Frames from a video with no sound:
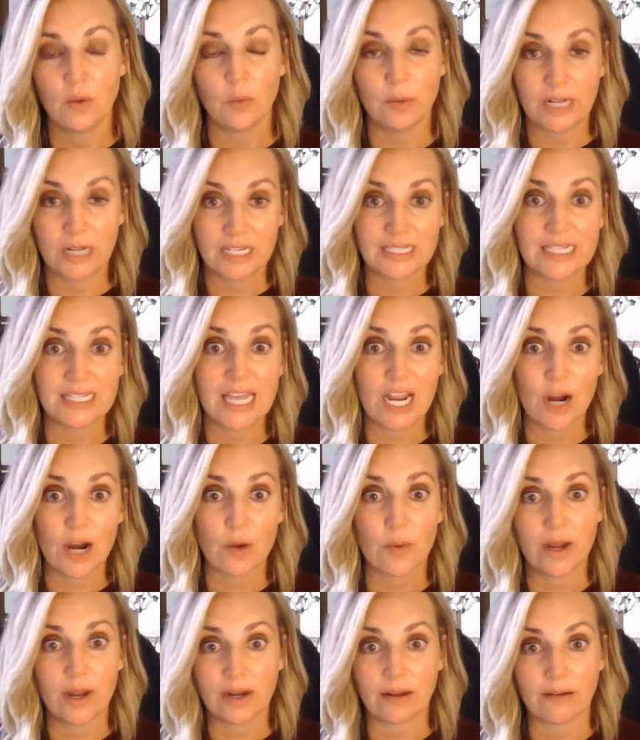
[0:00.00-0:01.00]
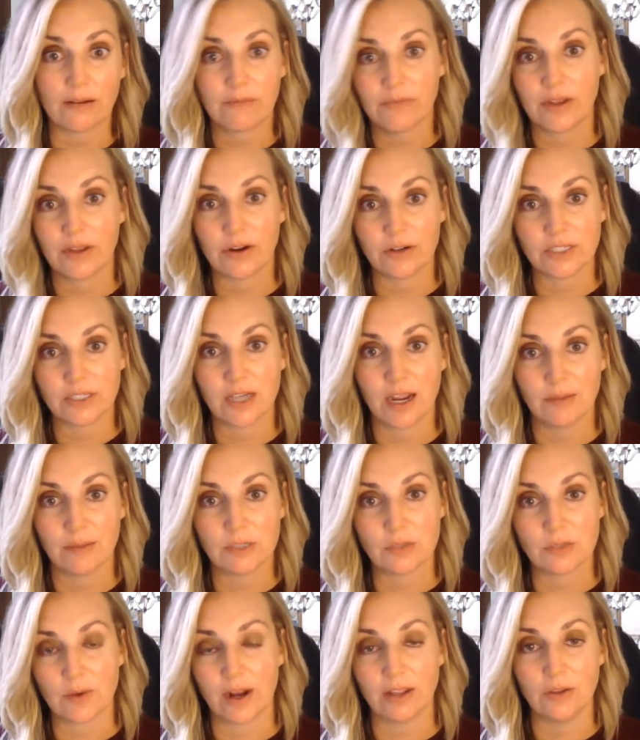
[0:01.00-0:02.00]
because they're ready their time
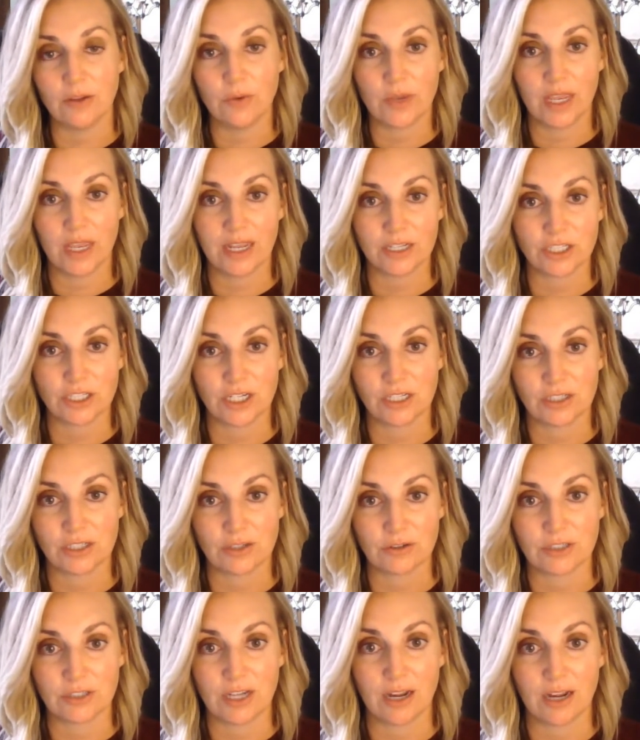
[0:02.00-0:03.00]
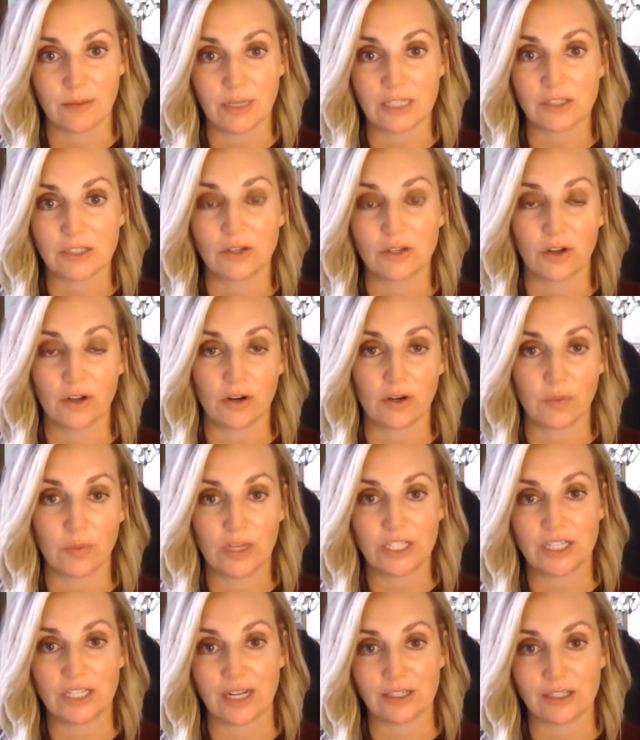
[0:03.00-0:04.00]
is right you can't change their timing so they're going to
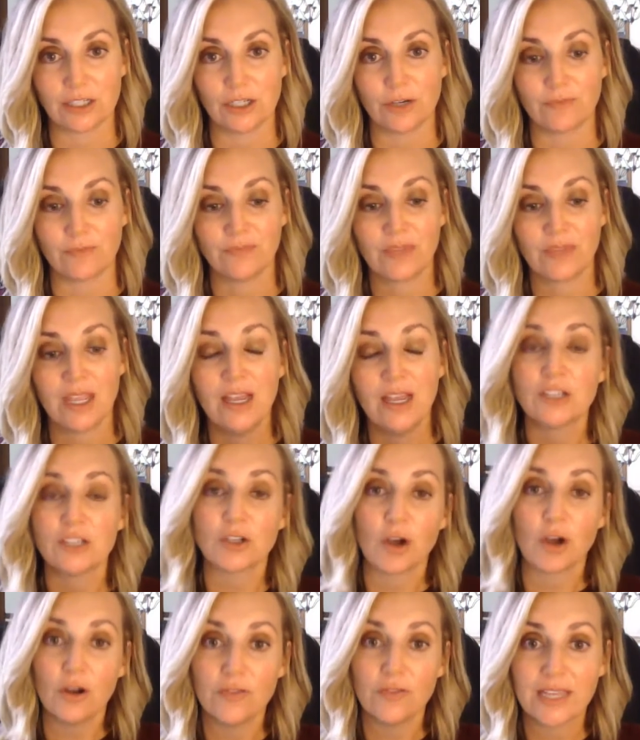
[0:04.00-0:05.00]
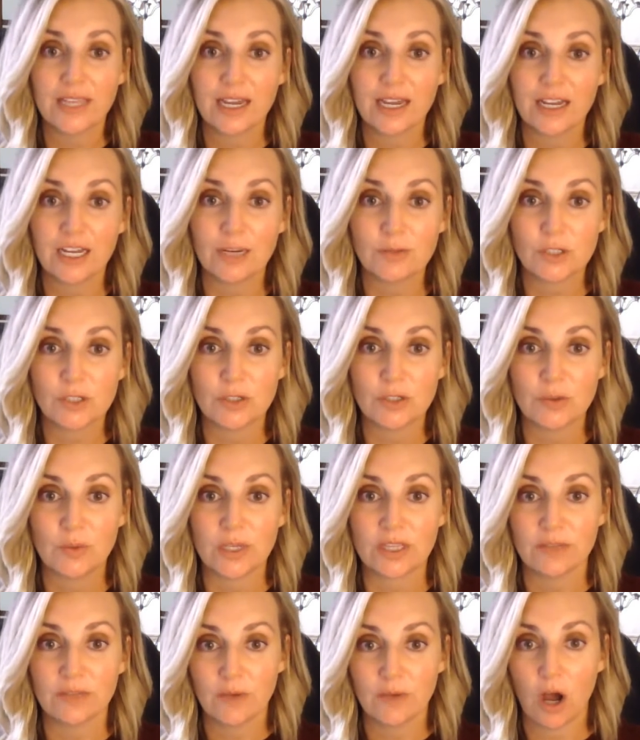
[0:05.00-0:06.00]
reach out to you so hopefully that helps you
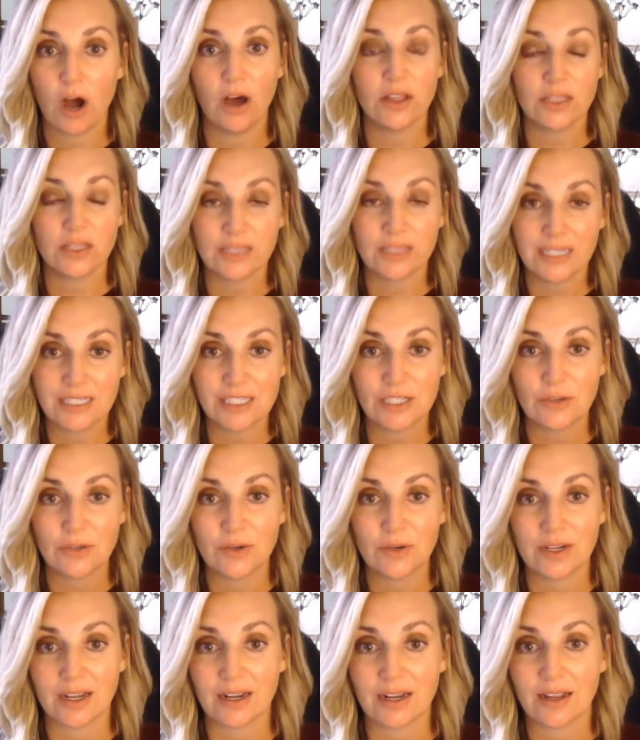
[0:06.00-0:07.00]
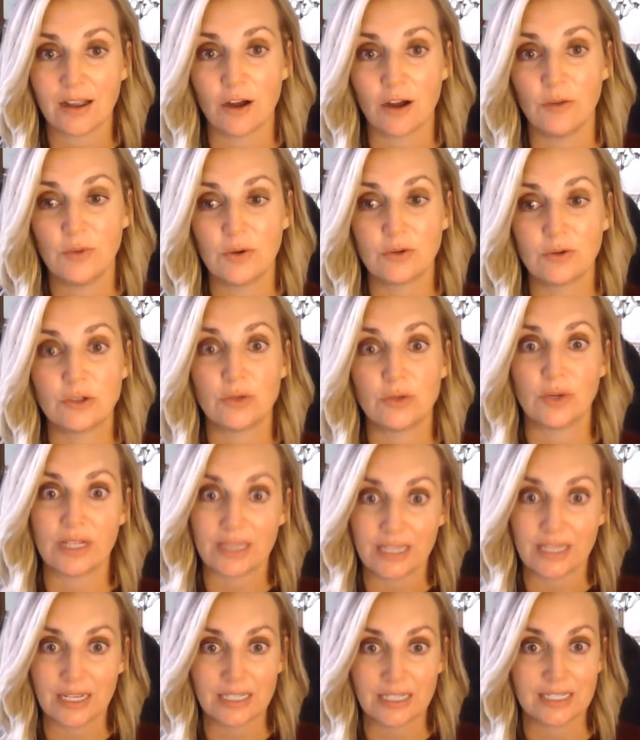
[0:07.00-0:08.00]
with all the leads that you were getting i hope you were doing
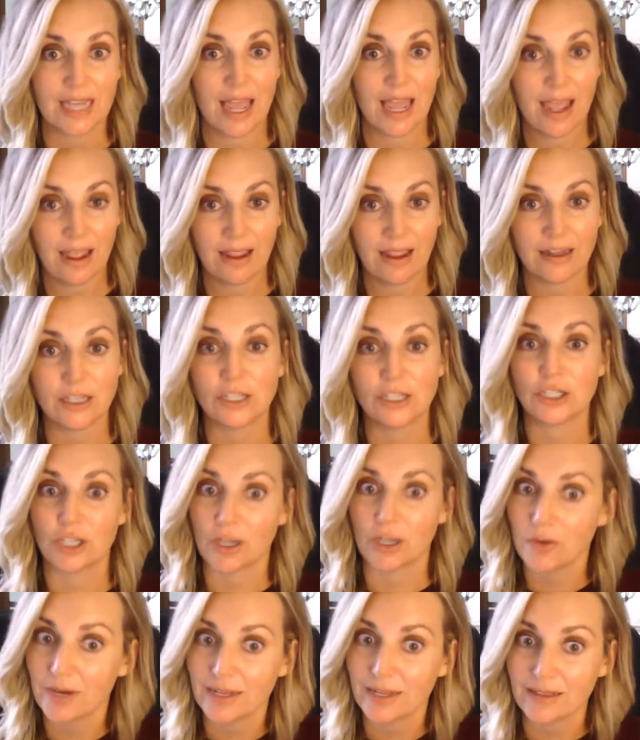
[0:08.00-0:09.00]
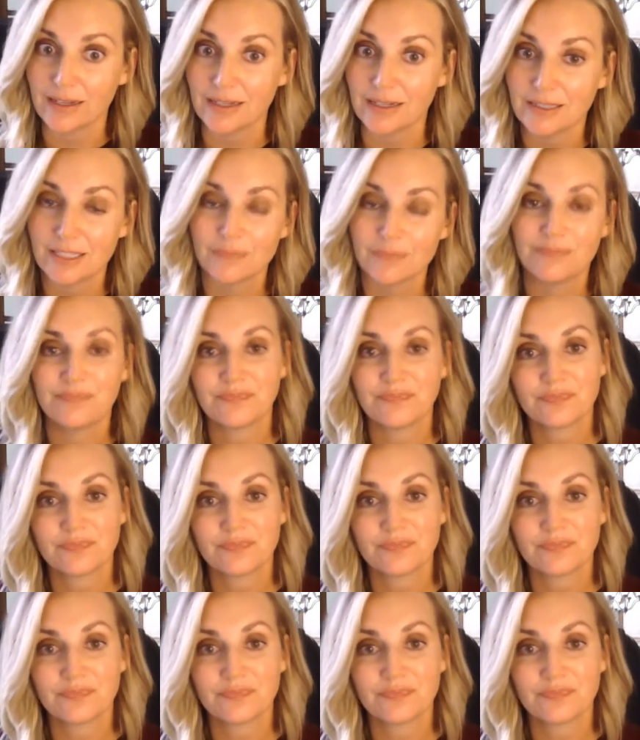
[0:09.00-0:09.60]
things a to generate leads